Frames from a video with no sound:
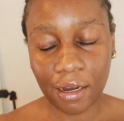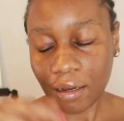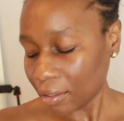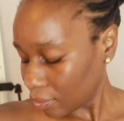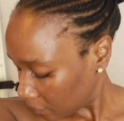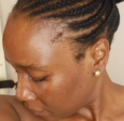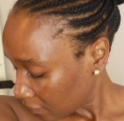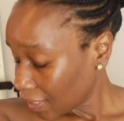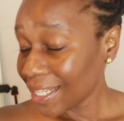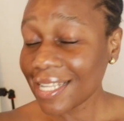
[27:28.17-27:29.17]
Oh,
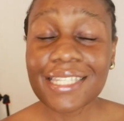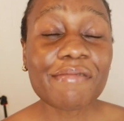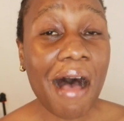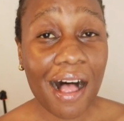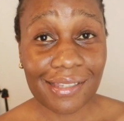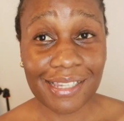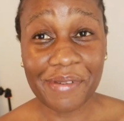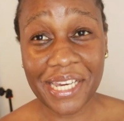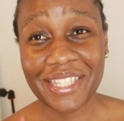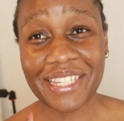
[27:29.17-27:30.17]
this smells
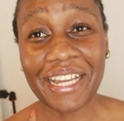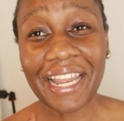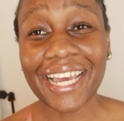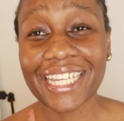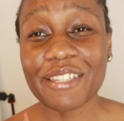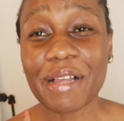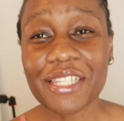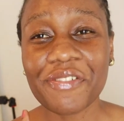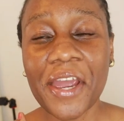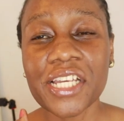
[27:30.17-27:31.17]
amazing, like it
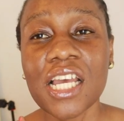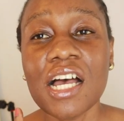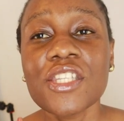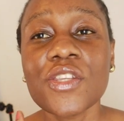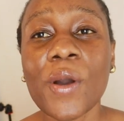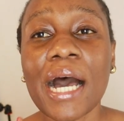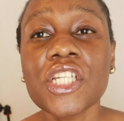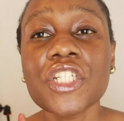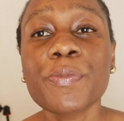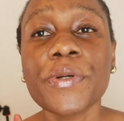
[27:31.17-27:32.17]
smells fresh. So I
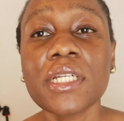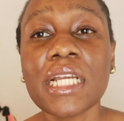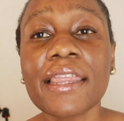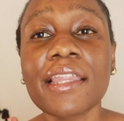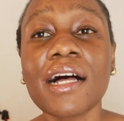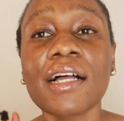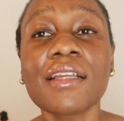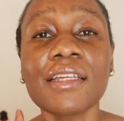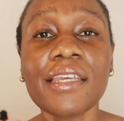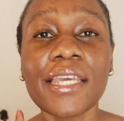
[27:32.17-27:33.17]
just put it at the
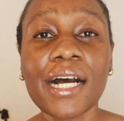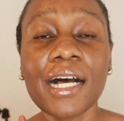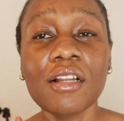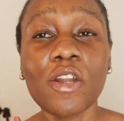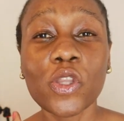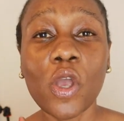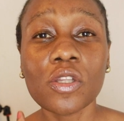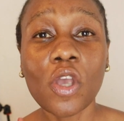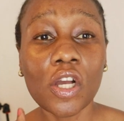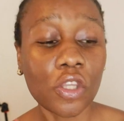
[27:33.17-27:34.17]
here, I'm
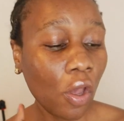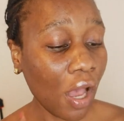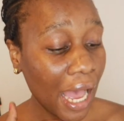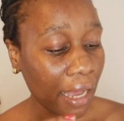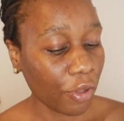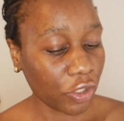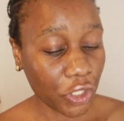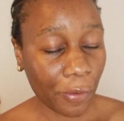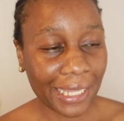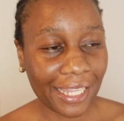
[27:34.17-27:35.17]
not
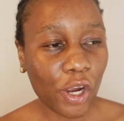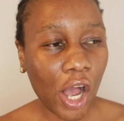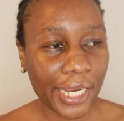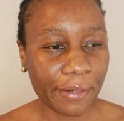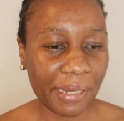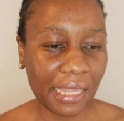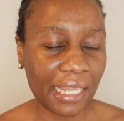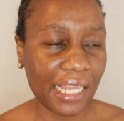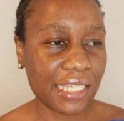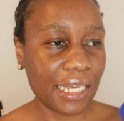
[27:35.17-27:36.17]
sure what they call it, but
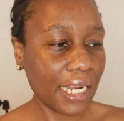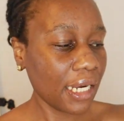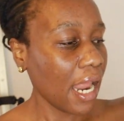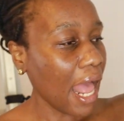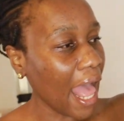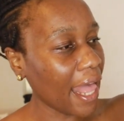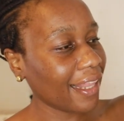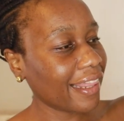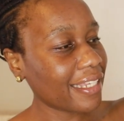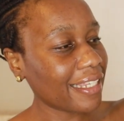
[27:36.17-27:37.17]
then there's an
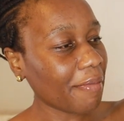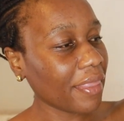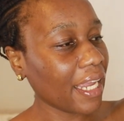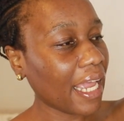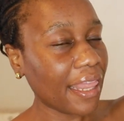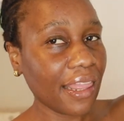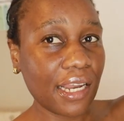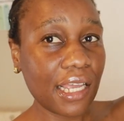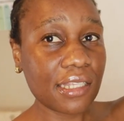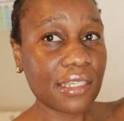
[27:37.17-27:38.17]
there's something, and
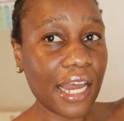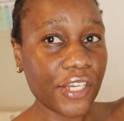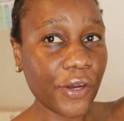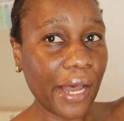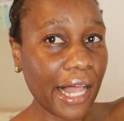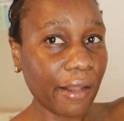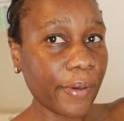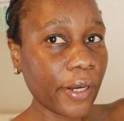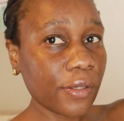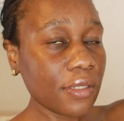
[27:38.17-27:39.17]
then inside your
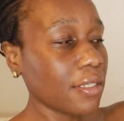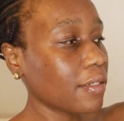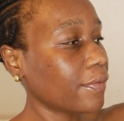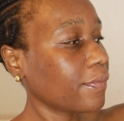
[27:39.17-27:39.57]
elbows.